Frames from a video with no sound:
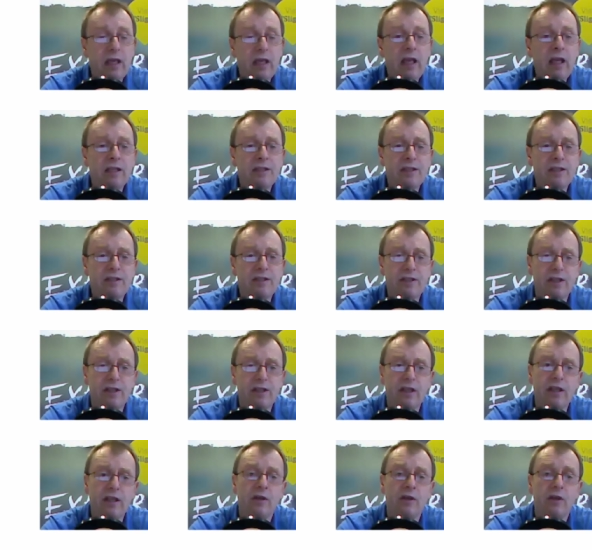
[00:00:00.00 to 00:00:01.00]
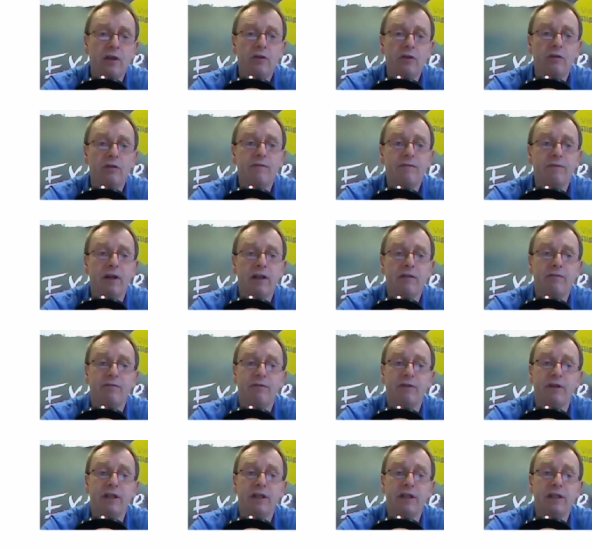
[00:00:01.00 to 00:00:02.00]
And as I say, you can find
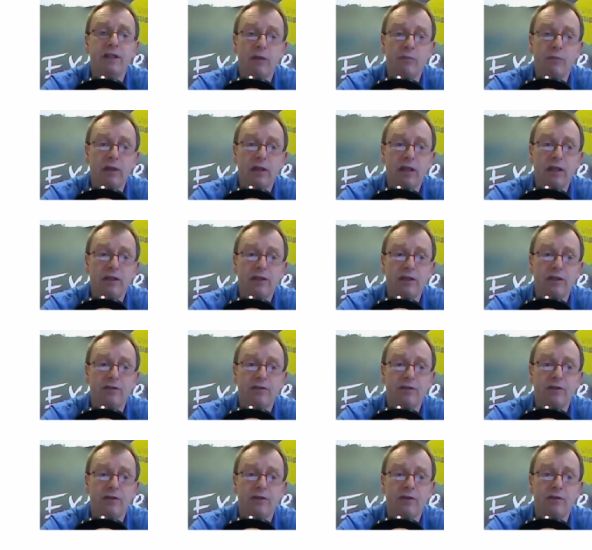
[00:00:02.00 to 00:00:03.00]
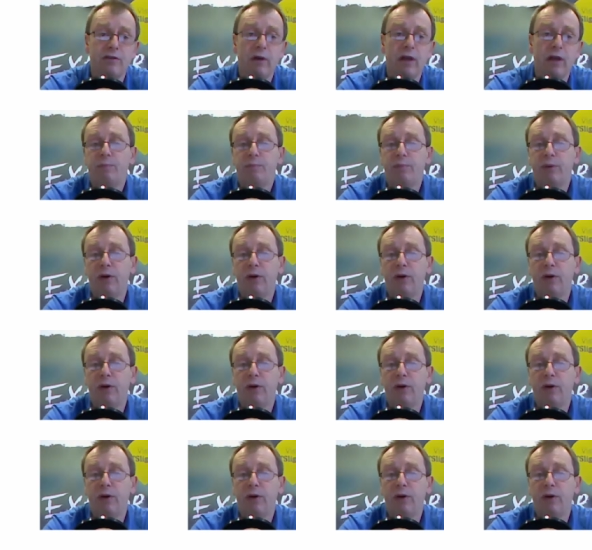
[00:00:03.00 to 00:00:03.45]
free simulations on the web.